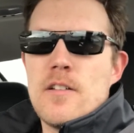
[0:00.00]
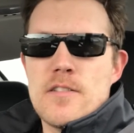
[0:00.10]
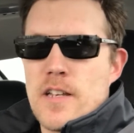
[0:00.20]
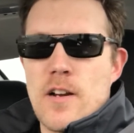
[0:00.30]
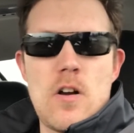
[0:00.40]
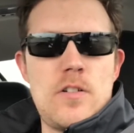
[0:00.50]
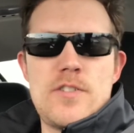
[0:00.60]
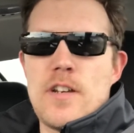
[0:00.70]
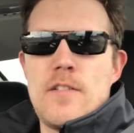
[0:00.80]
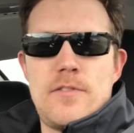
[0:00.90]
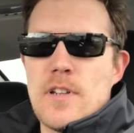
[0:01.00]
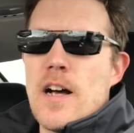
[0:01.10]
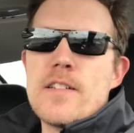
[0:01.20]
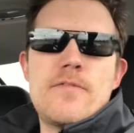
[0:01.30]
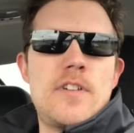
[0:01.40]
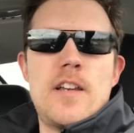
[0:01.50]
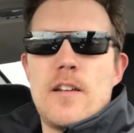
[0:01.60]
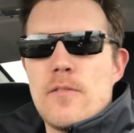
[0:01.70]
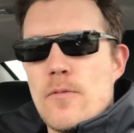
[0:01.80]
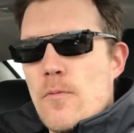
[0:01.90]
Psychology,
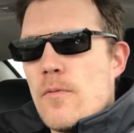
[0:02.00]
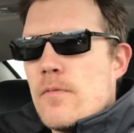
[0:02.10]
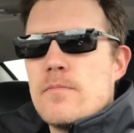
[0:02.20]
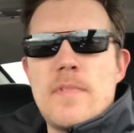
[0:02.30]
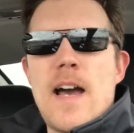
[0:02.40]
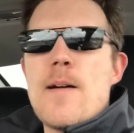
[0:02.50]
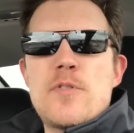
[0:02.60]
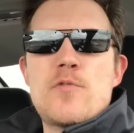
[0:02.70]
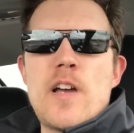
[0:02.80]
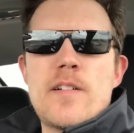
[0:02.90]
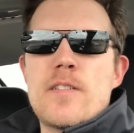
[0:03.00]
philosophy, abstract